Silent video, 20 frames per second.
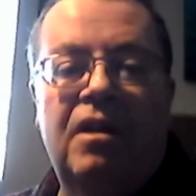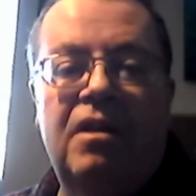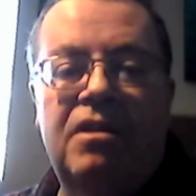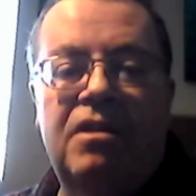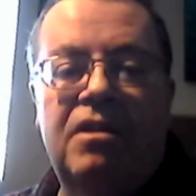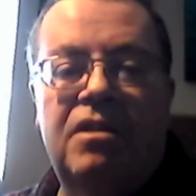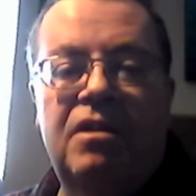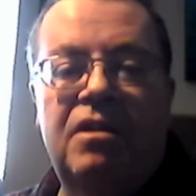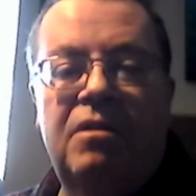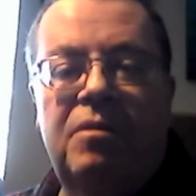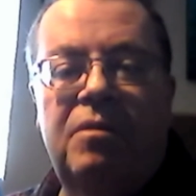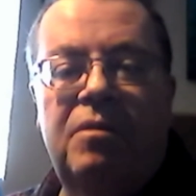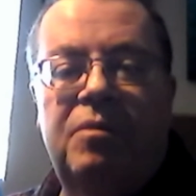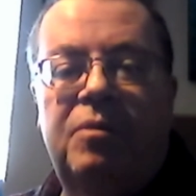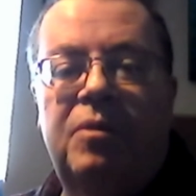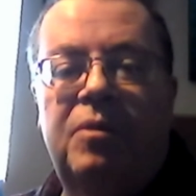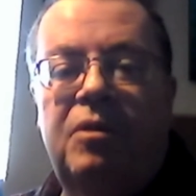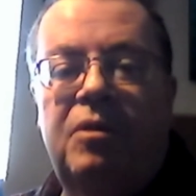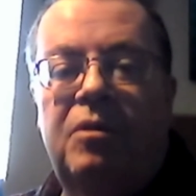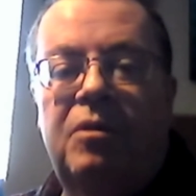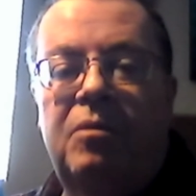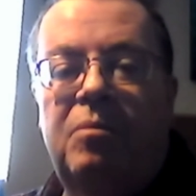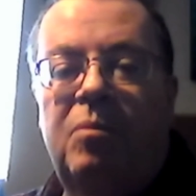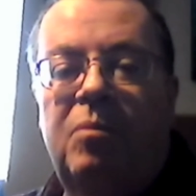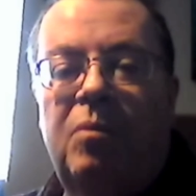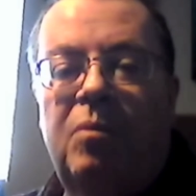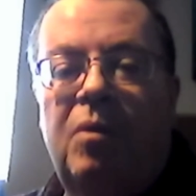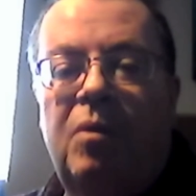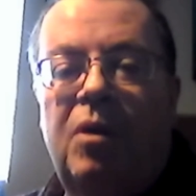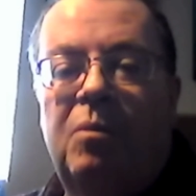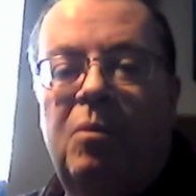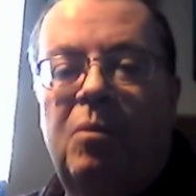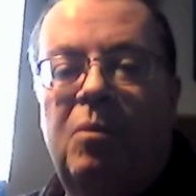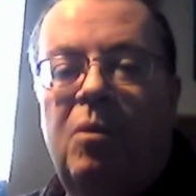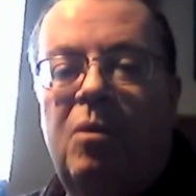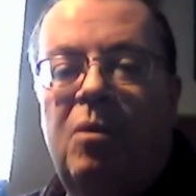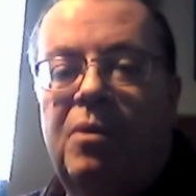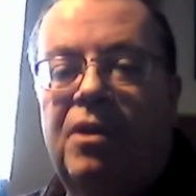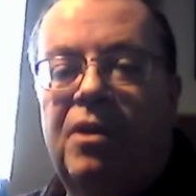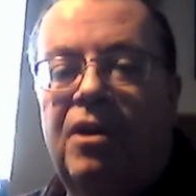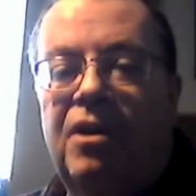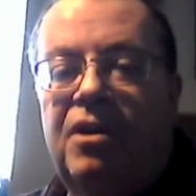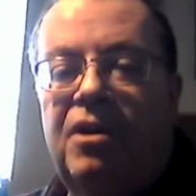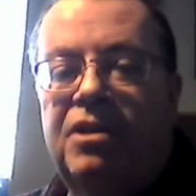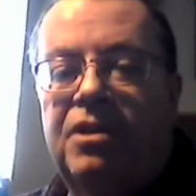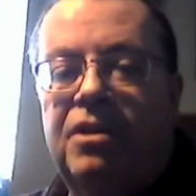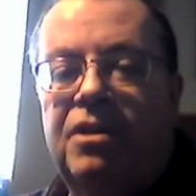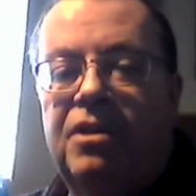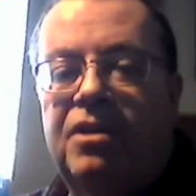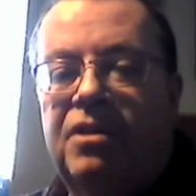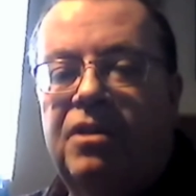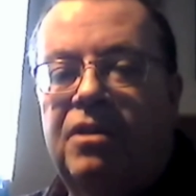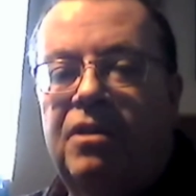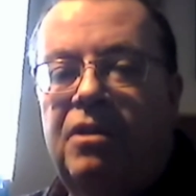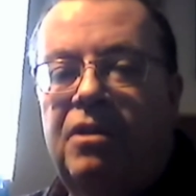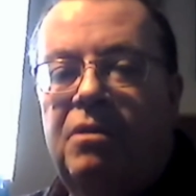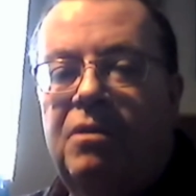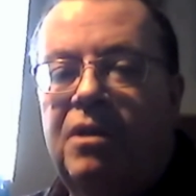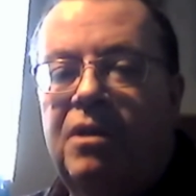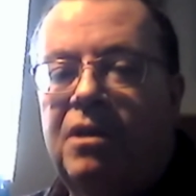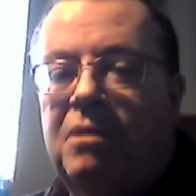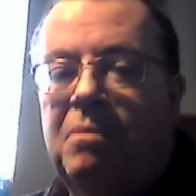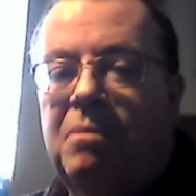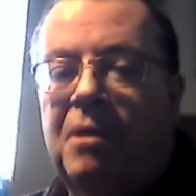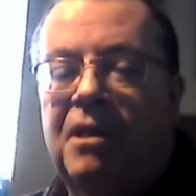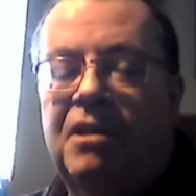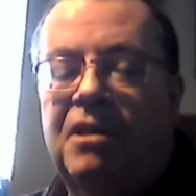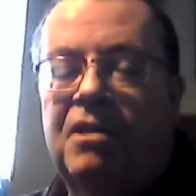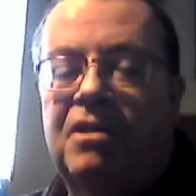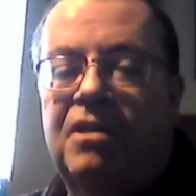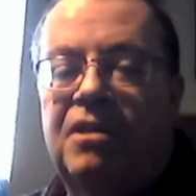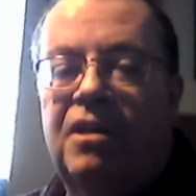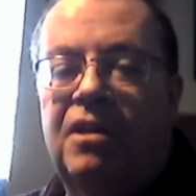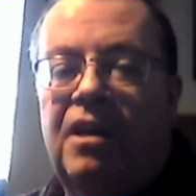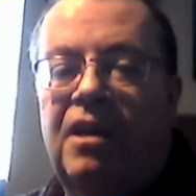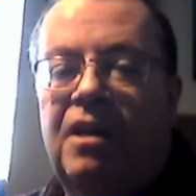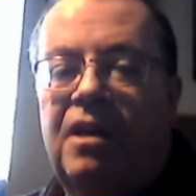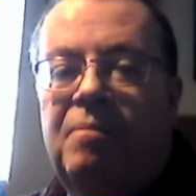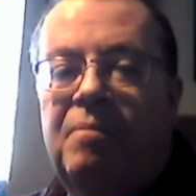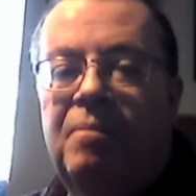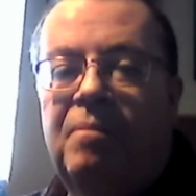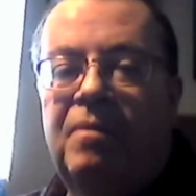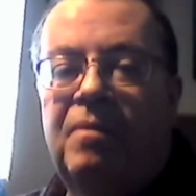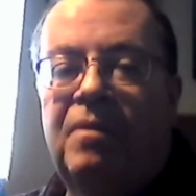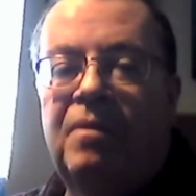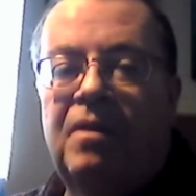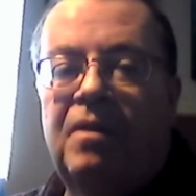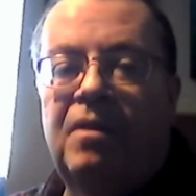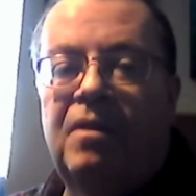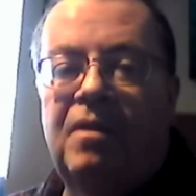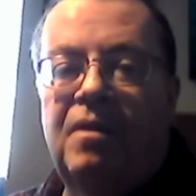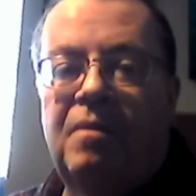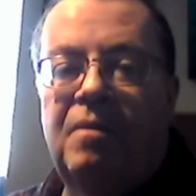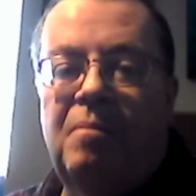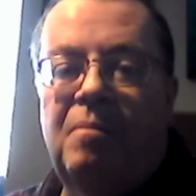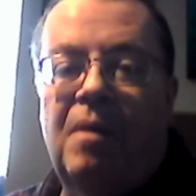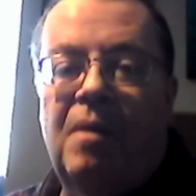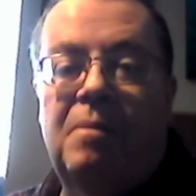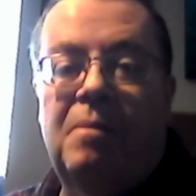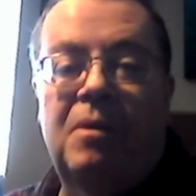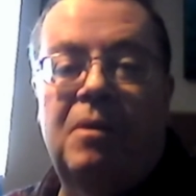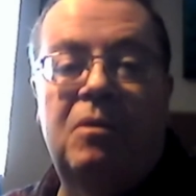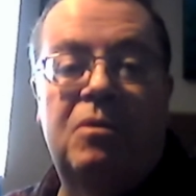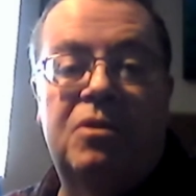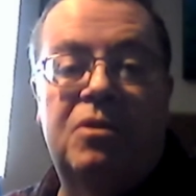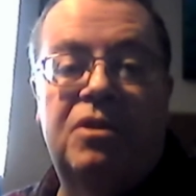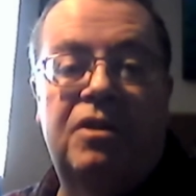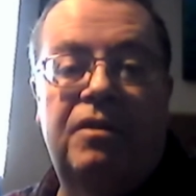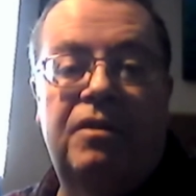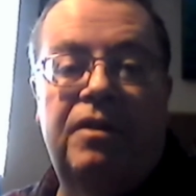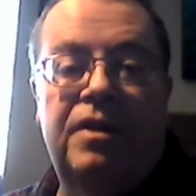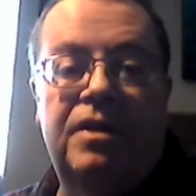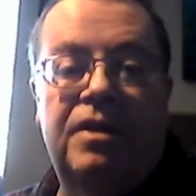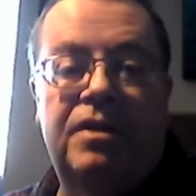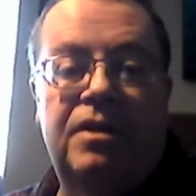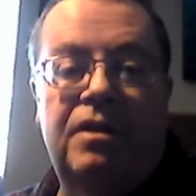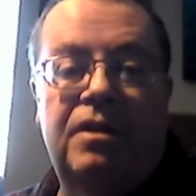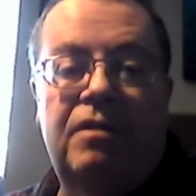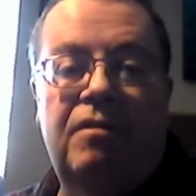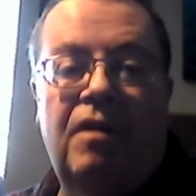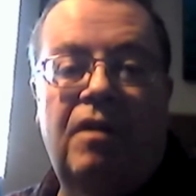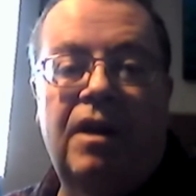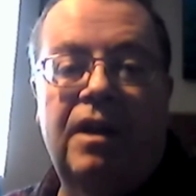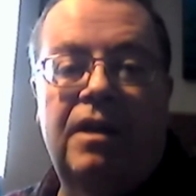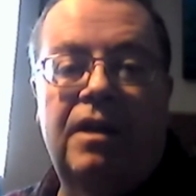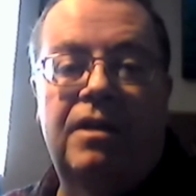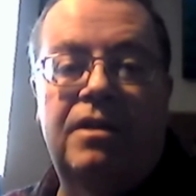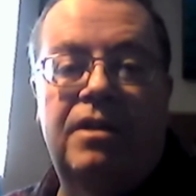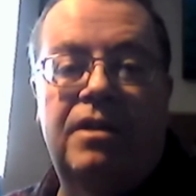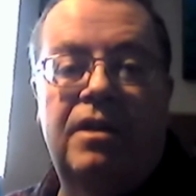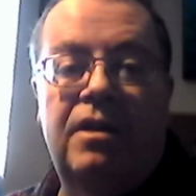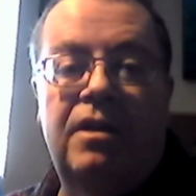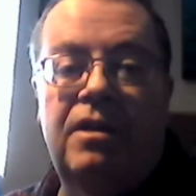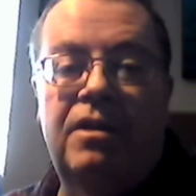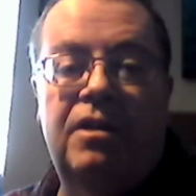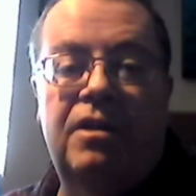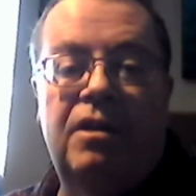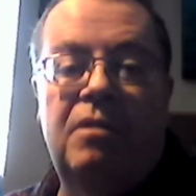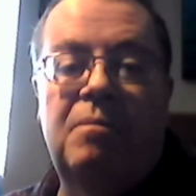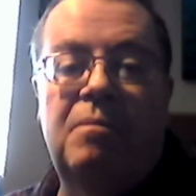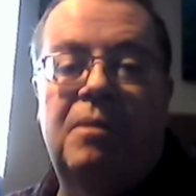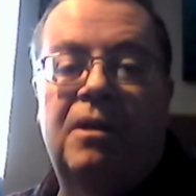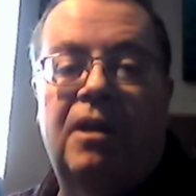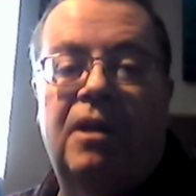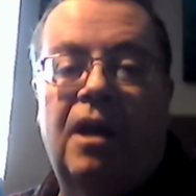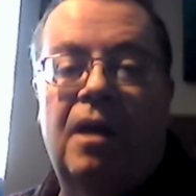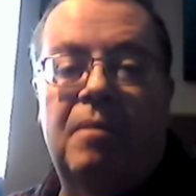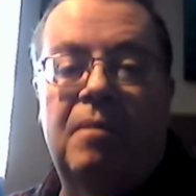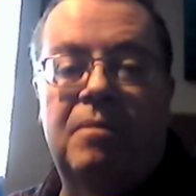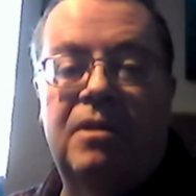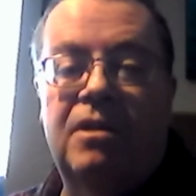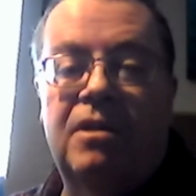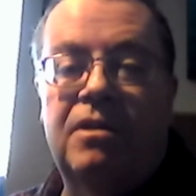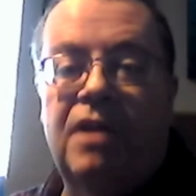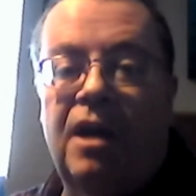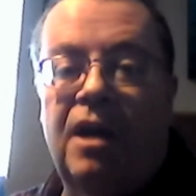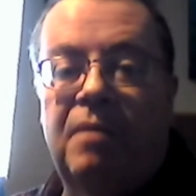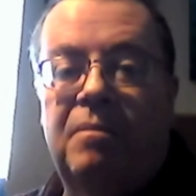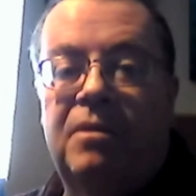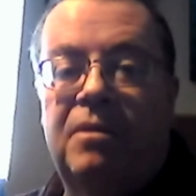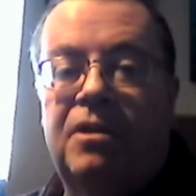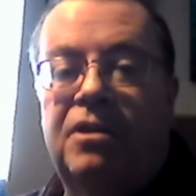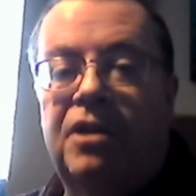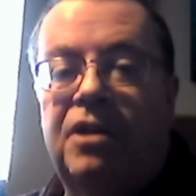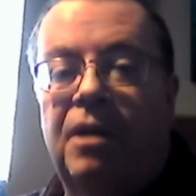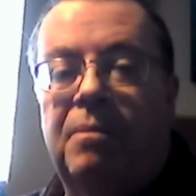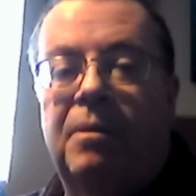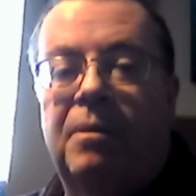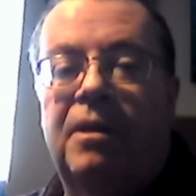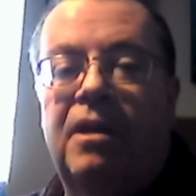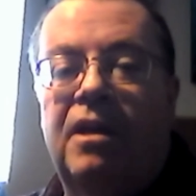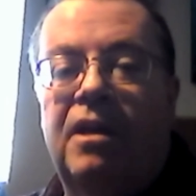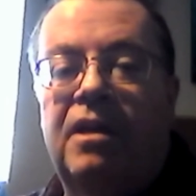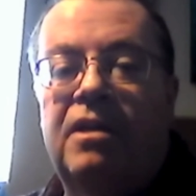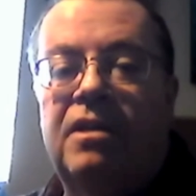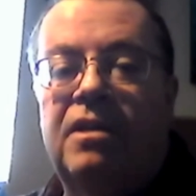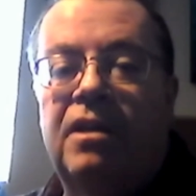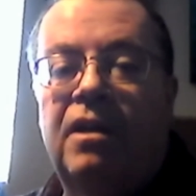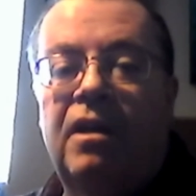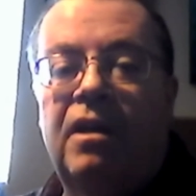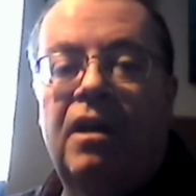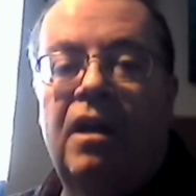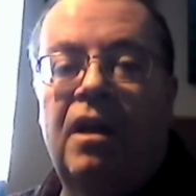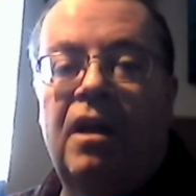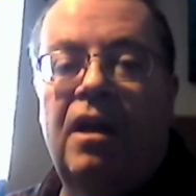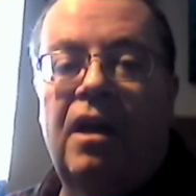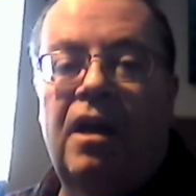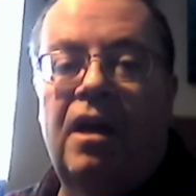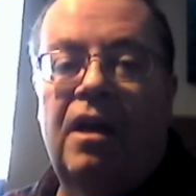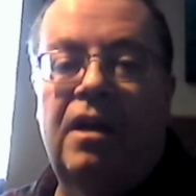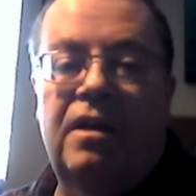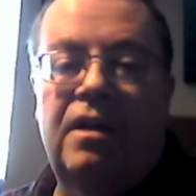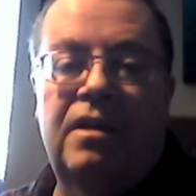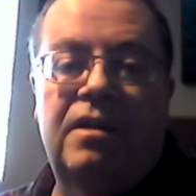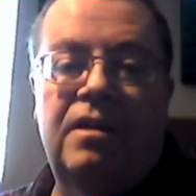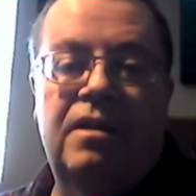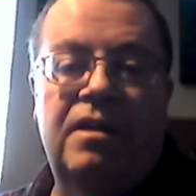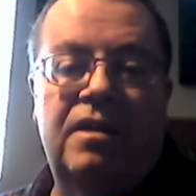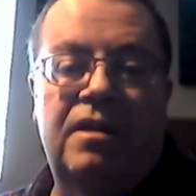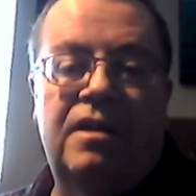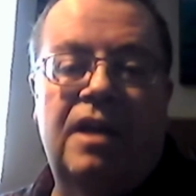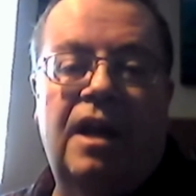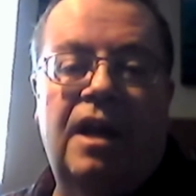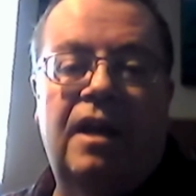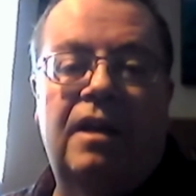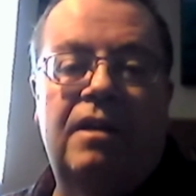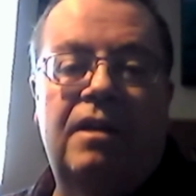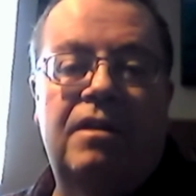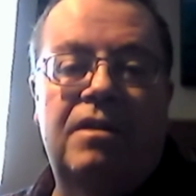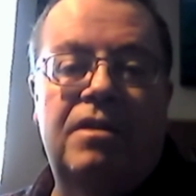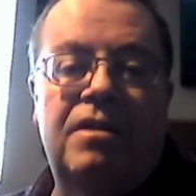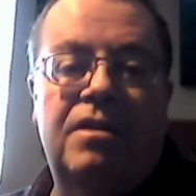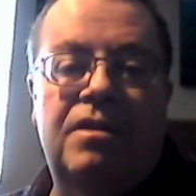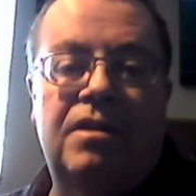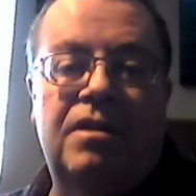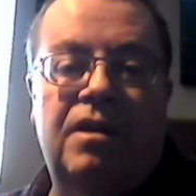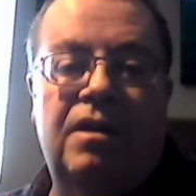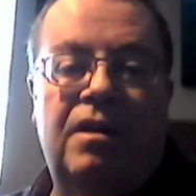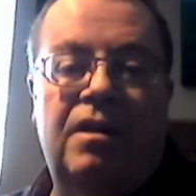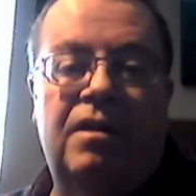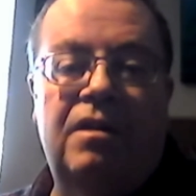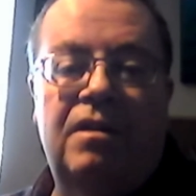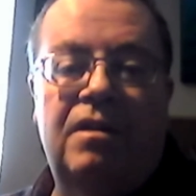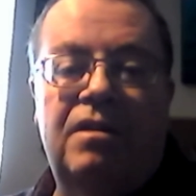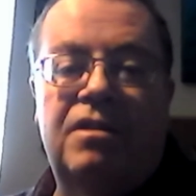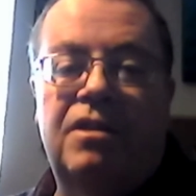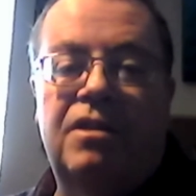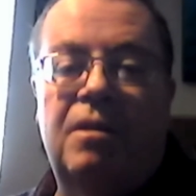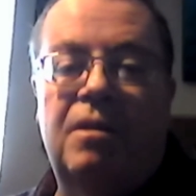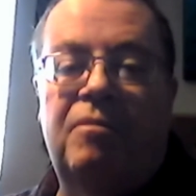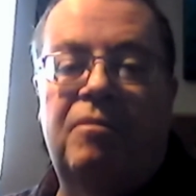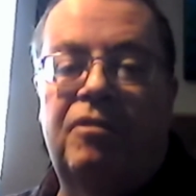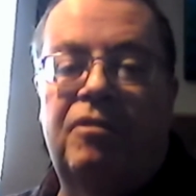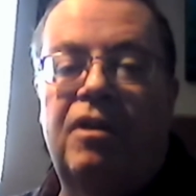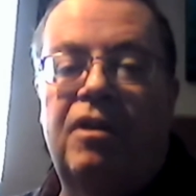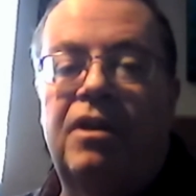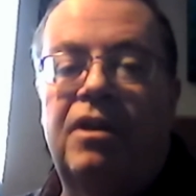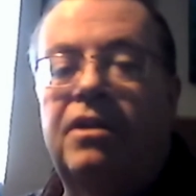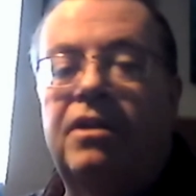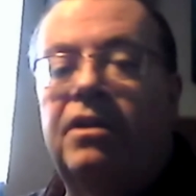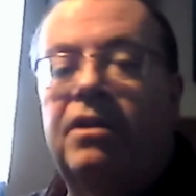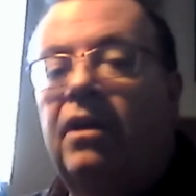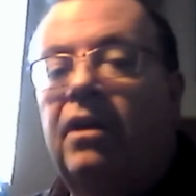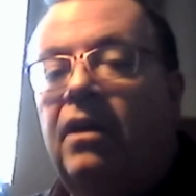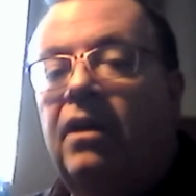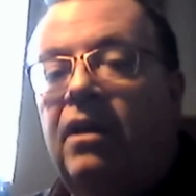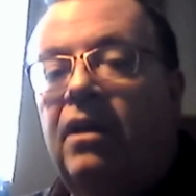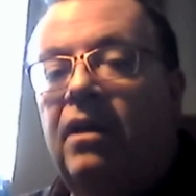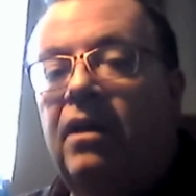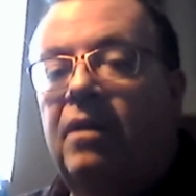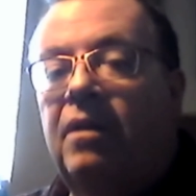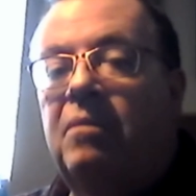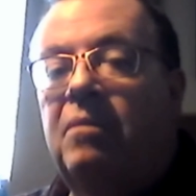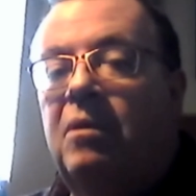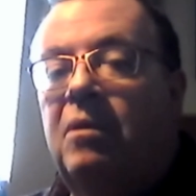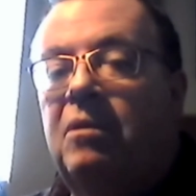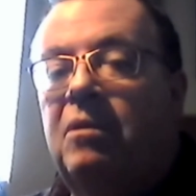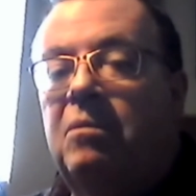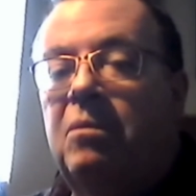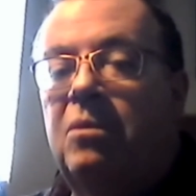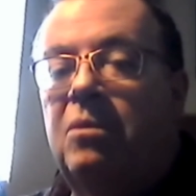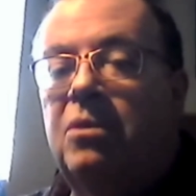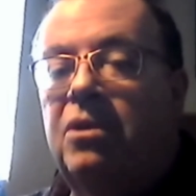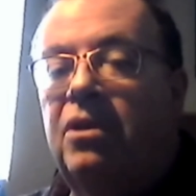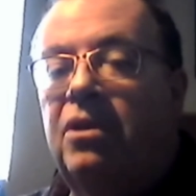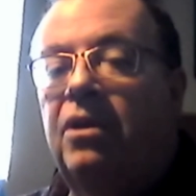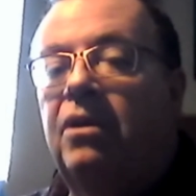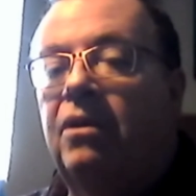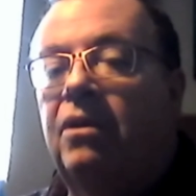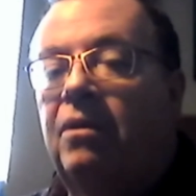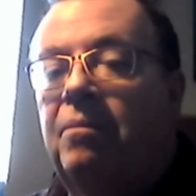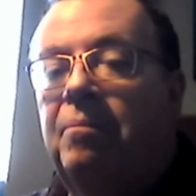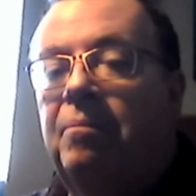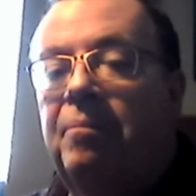So if we were at war with ISIS, you would expect to see maybe all Syrians and Iraqis in internment camps, as happened to Japanese and Italians and some French in World War II.